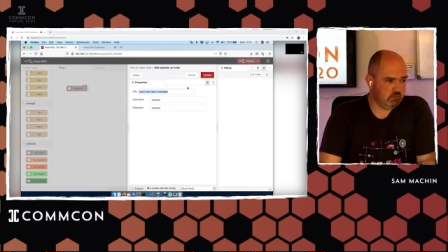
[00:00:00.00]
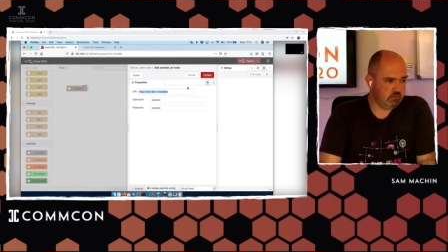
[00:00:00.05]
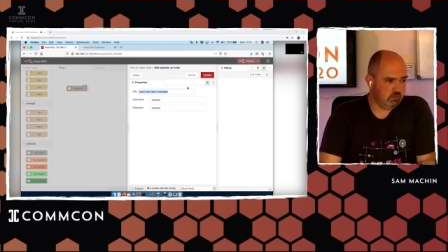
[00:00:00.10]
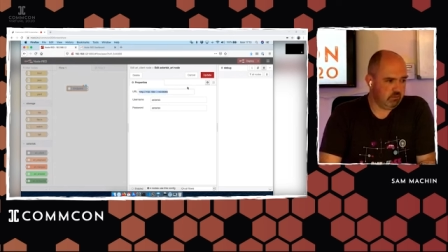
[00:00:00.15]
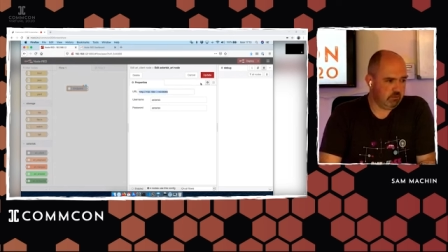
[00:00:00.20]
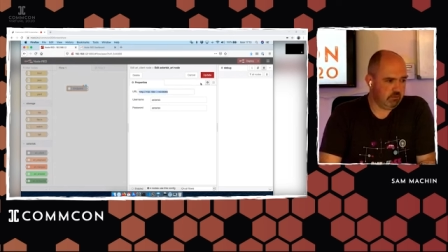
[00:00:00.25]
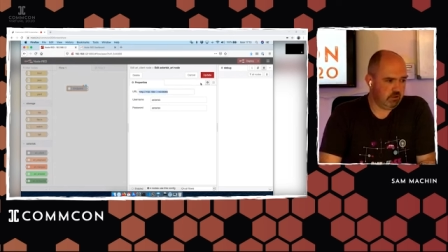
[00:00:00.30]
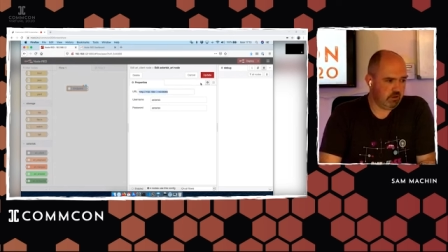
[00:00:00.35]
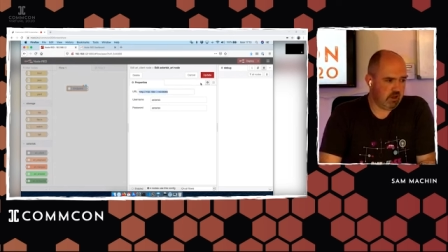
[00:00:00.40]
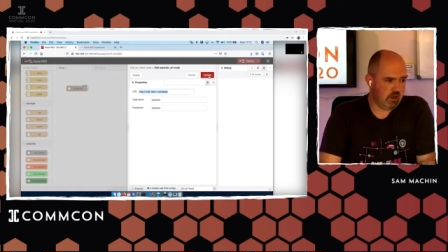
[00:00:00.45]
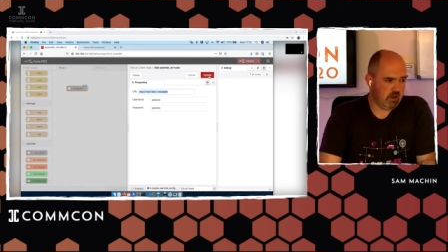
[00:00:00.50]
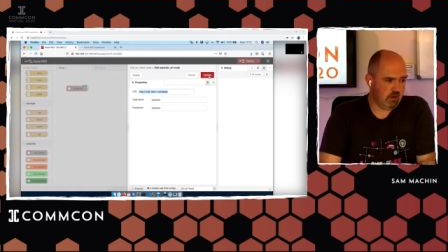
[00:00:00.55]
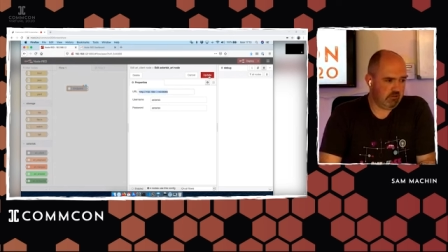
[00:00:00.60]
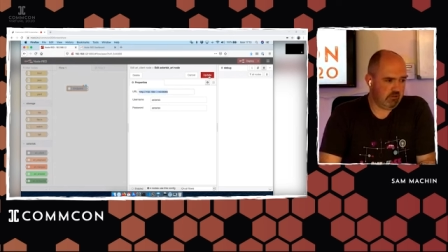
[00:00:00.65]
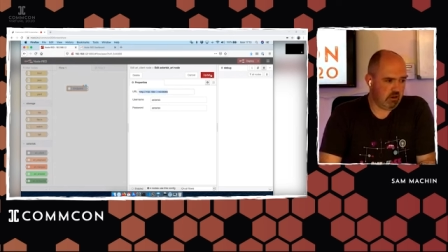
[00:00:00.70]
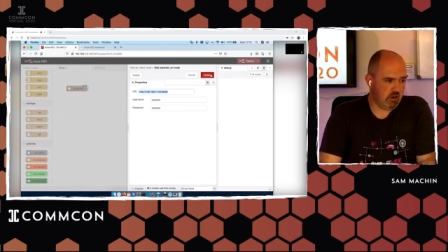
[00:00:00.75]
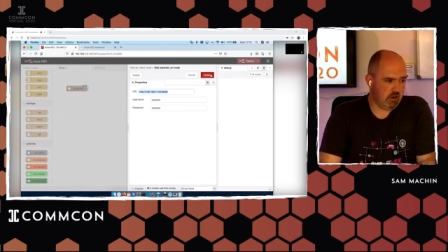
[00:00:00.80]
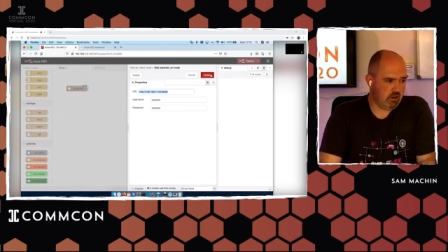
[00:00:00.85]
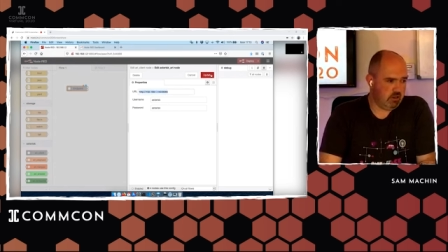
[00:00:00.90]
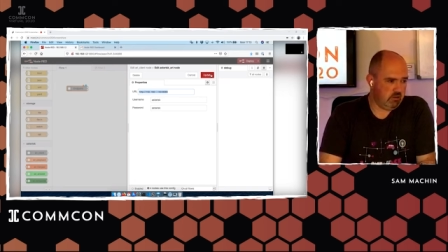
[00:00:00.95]
for
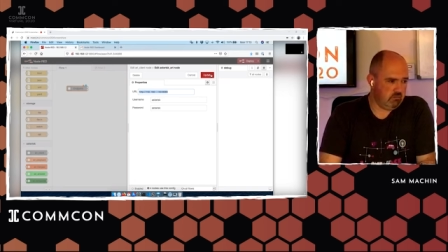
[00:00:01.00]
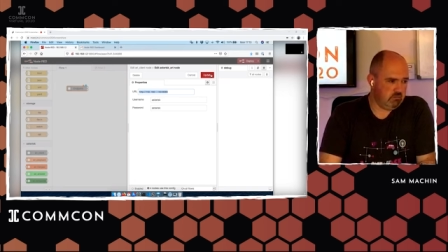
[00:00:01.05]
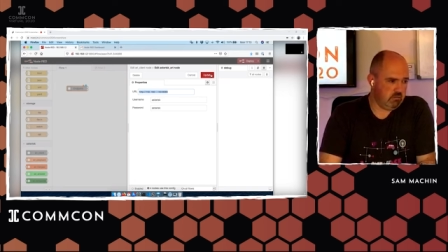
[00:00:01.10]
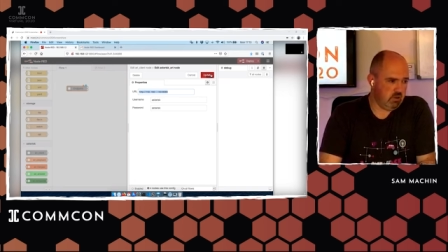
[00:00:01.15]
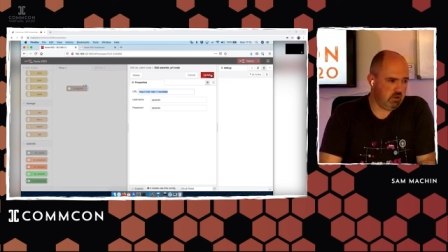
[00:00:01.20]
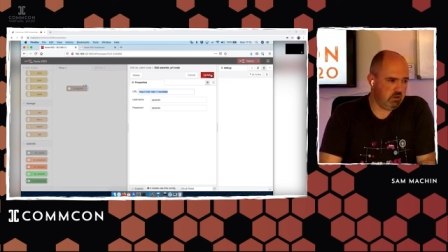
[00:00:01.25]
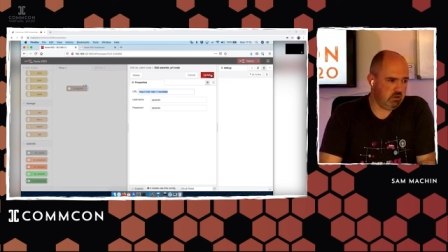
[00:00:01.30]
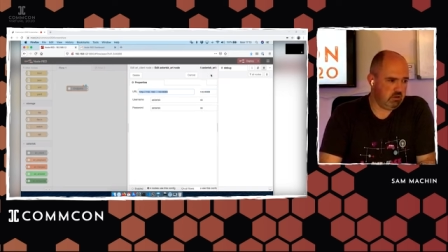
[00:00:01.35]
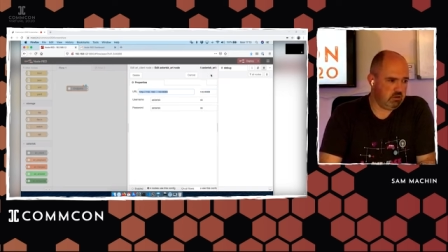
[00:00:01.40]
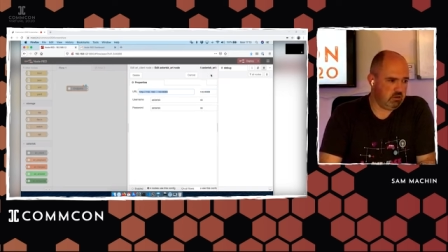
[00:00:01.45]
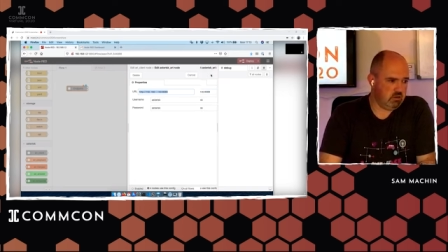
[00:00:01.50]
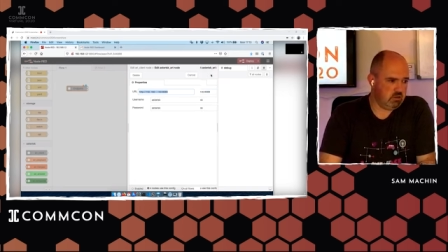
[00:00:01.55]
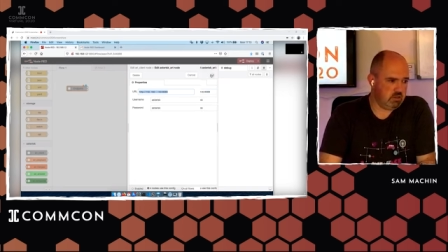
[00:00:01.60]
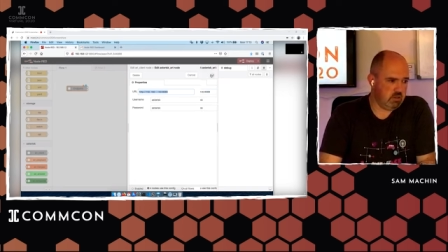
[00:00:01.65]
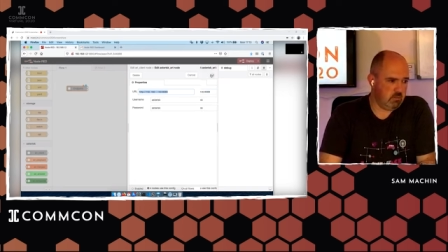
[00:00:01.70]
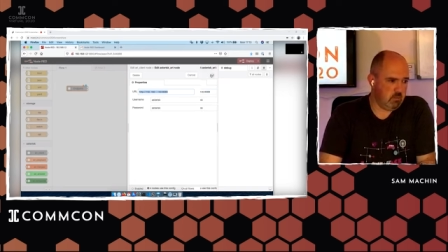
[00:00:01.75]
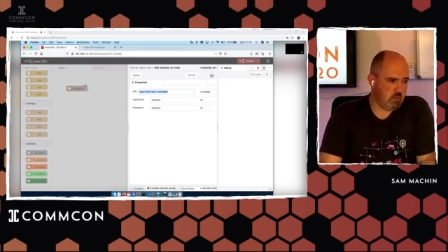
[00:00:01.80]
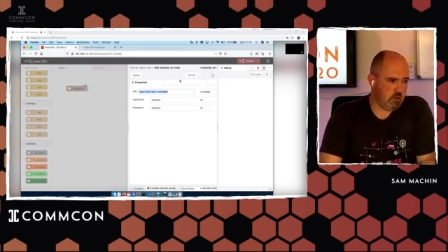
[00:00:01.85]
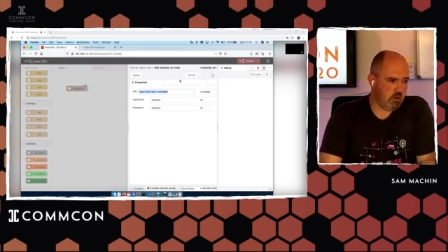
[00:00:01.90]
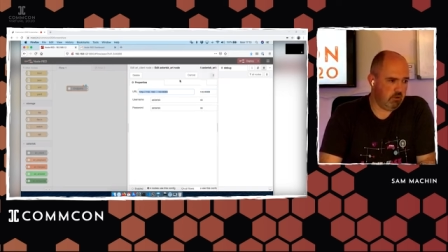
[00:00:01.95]
ARI and our username
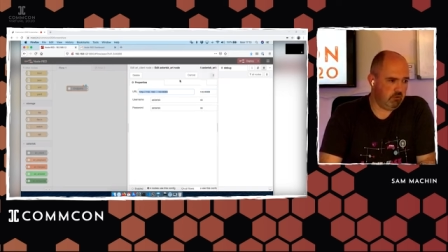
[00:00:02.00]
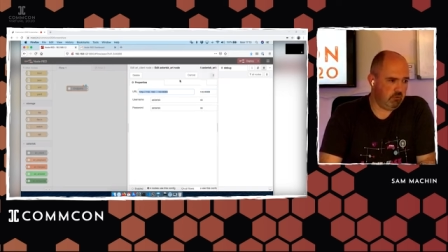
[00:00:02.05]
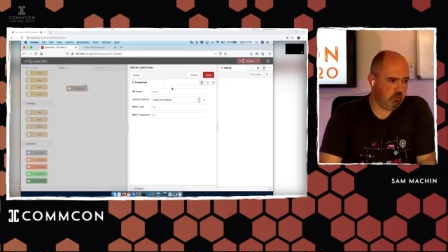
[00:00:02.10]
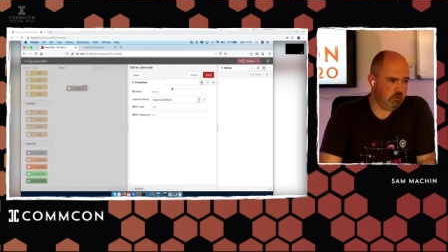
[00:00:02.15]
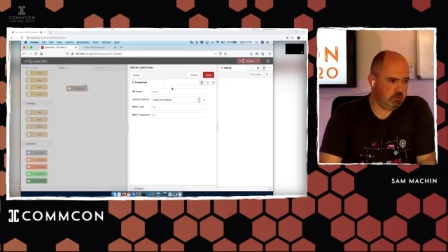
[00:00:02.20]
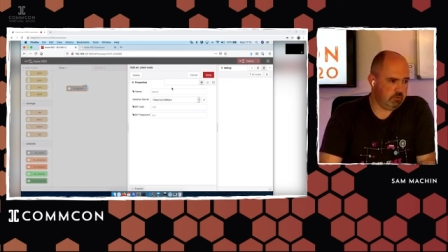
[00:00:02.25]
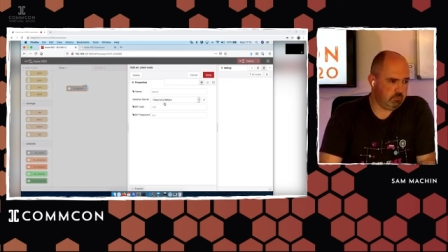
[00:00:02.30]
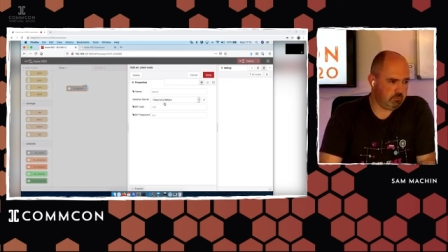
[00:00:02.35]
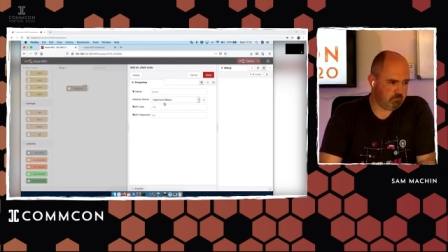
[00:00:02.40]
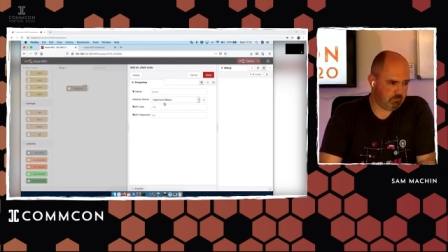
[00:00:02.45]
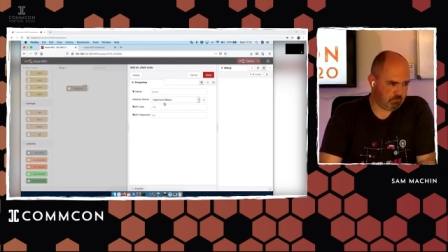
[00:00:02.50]
and password.